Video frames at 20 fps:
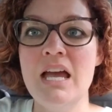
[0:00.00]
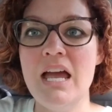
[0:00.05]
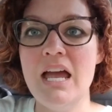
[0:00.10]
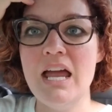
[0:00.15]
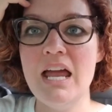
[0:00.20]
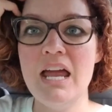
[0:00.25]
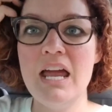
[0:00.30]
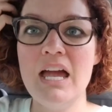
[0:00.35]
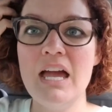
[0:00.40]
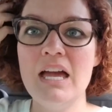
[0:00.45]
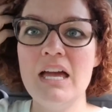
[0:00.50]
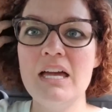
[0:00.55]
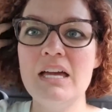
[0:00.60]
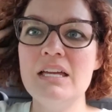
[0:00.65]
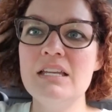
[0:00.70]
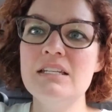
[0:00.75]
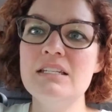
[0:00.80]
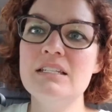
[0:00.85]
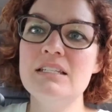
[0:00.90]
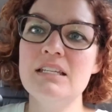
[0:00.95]

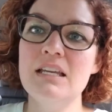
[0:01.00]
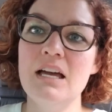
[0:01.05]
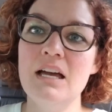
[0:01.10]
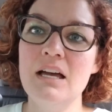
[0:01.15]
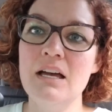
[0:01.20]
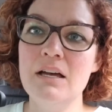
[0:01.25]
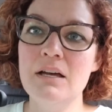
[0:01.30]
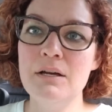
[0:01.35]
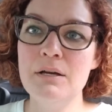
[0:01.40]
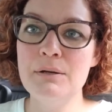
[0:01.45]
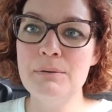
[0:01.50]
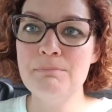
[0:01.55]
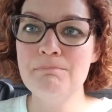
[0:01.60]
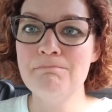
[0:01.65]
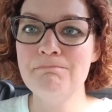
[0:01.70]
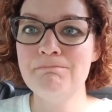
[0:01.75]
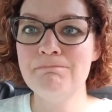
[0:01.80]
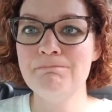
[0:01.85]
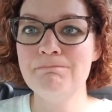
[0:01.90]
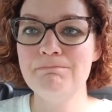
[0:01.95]
And
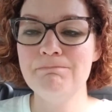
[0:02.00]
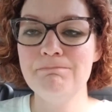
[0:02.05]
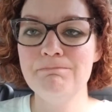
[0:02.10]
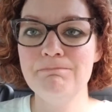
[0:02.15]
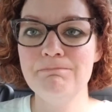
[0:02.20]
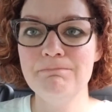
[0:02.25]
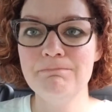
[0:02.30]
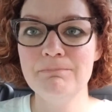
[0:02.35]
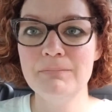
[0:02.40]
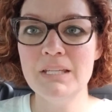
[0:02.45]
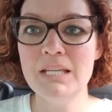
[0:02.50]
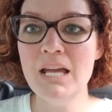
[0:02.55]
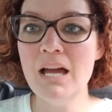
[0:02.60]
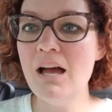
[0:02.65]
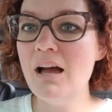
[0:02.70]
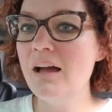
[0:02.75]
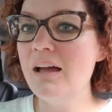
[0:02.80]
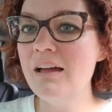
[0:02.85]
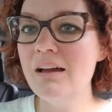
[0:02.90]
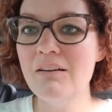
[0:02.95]
um, yeah,
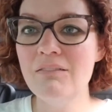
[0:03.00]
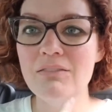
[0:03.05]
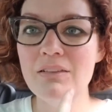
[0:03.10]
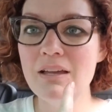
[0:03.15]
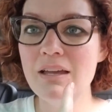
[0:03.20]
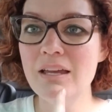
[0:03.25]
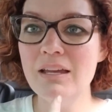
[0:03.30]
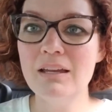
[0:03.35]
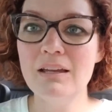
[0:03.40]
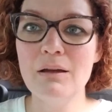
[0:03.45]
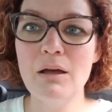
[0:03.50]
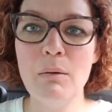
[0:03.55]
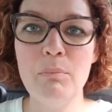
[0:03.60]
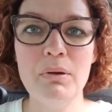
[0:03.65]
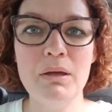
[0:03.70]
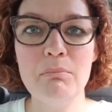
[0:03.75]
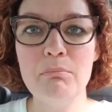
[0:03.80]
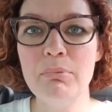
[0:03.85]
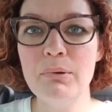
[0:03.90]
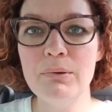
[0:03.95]
I have like a
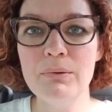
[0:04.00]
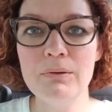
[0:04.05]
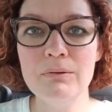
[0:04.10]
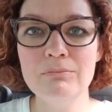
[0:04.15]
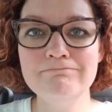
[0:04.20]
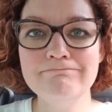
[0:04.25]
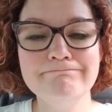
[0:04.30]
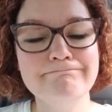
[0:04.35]
pimple.